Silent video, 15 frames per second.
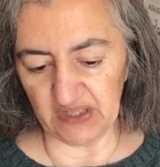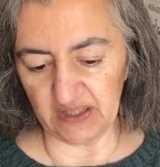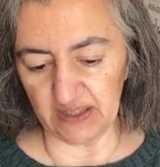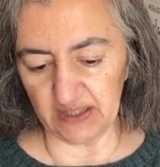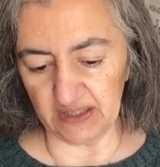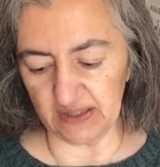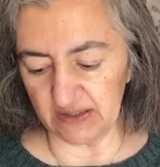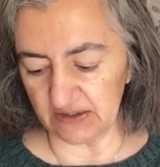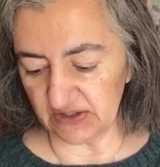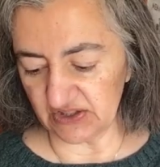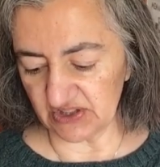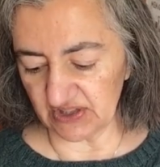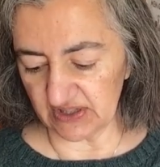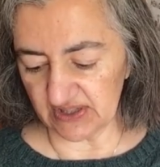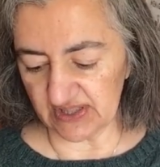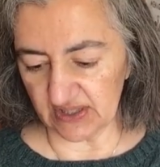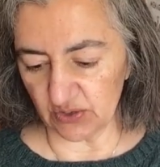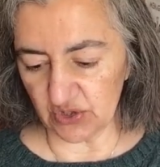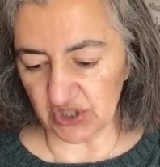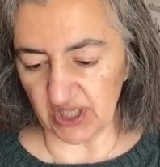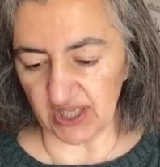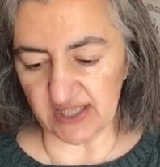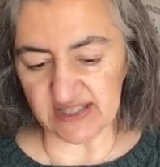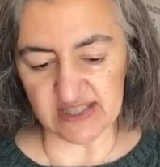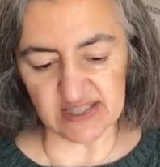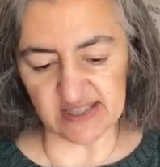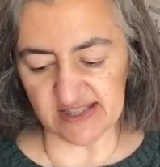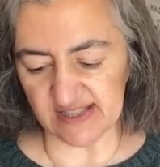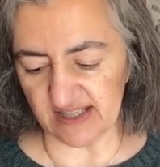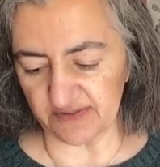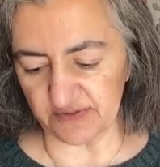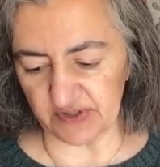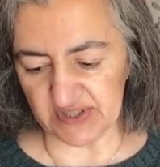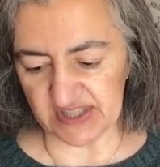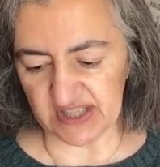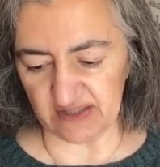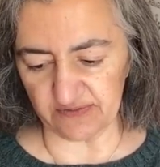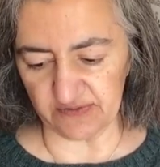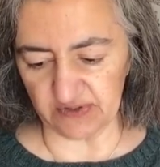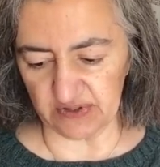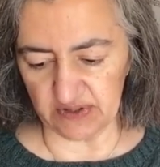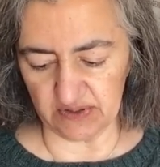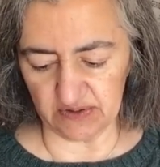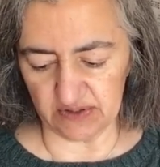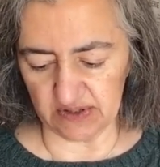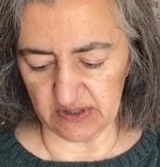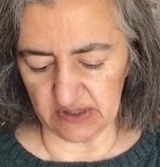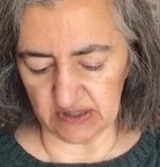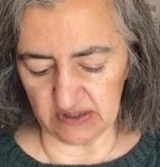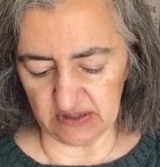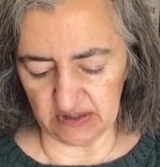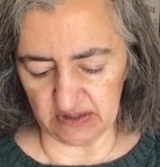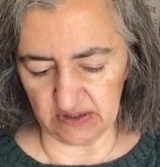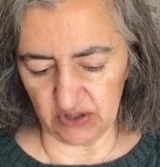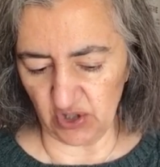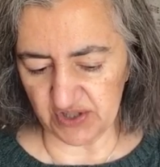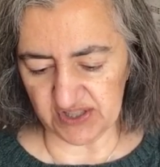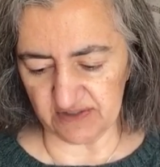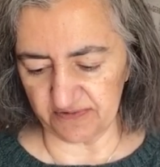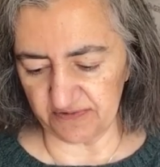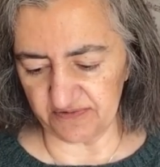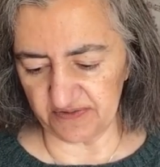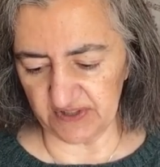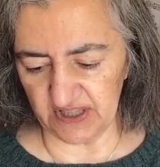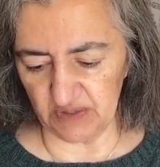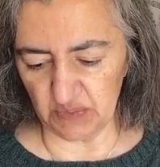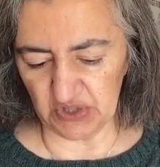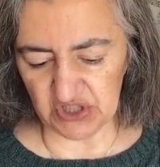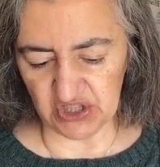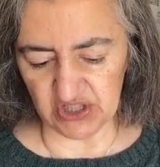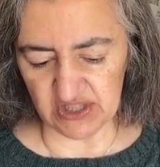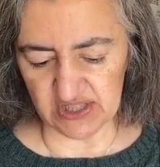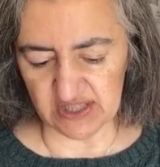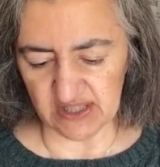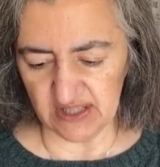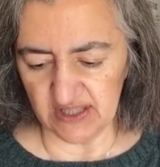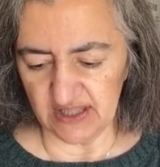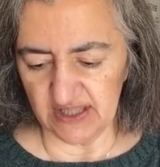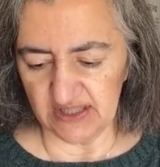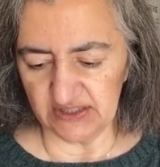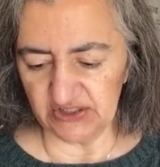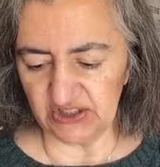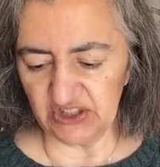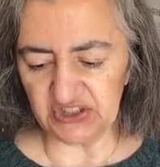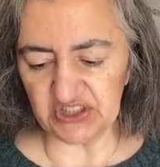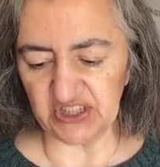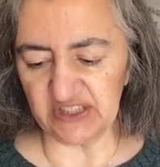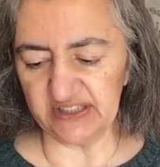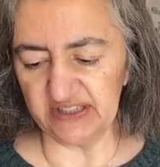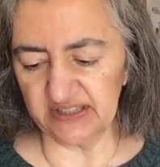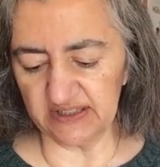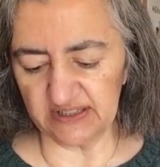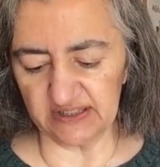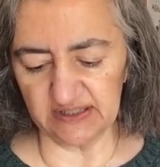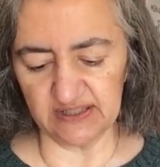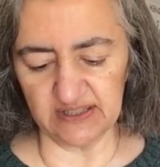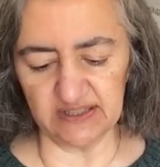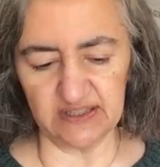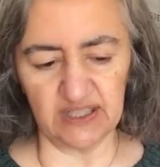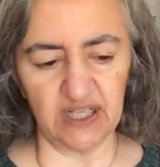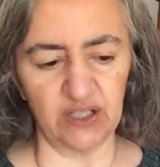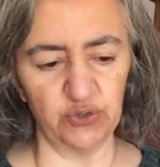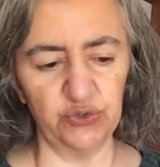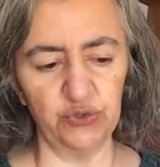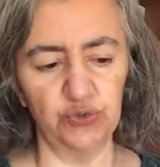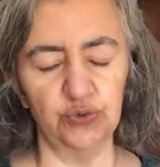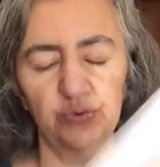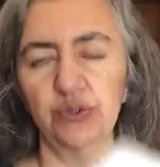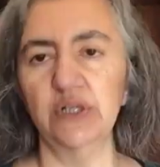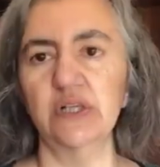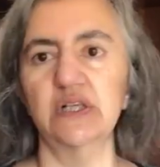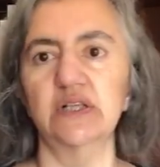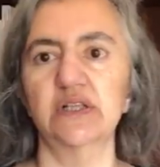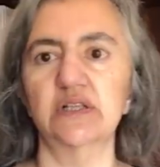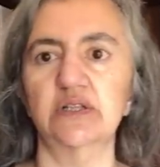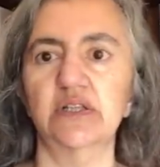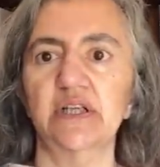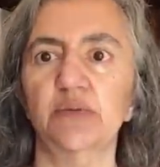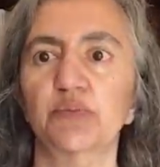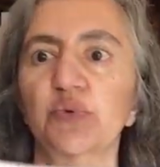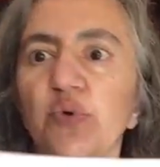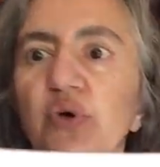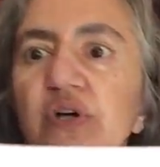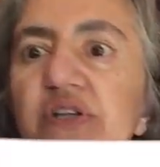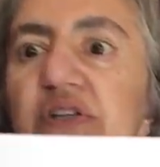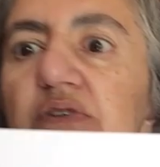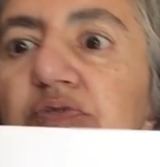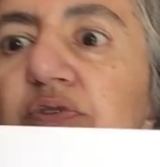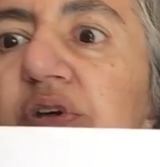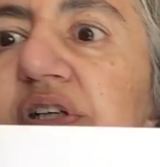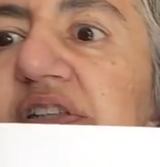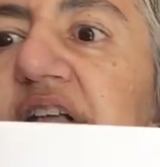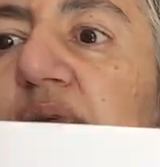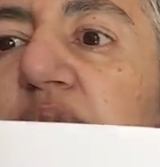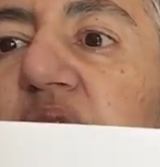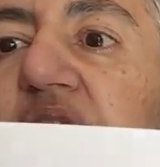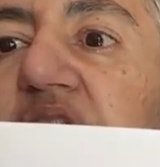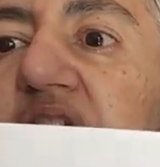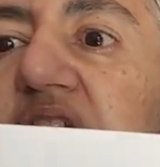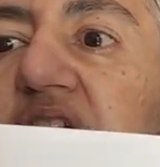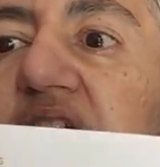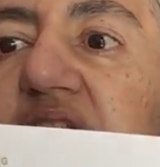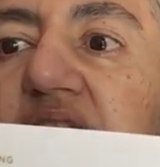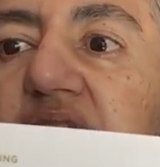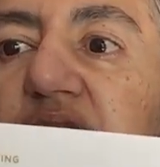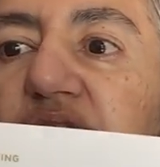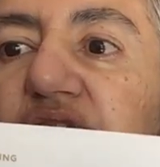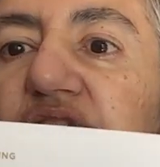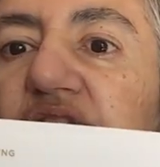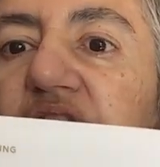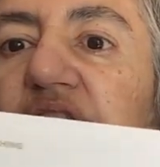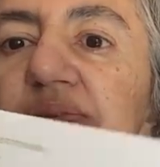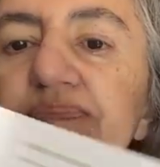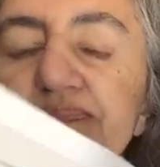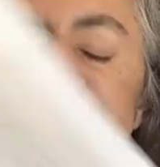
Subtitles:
And so she has several lots of images detailing how you embroider. For example, here, can you see?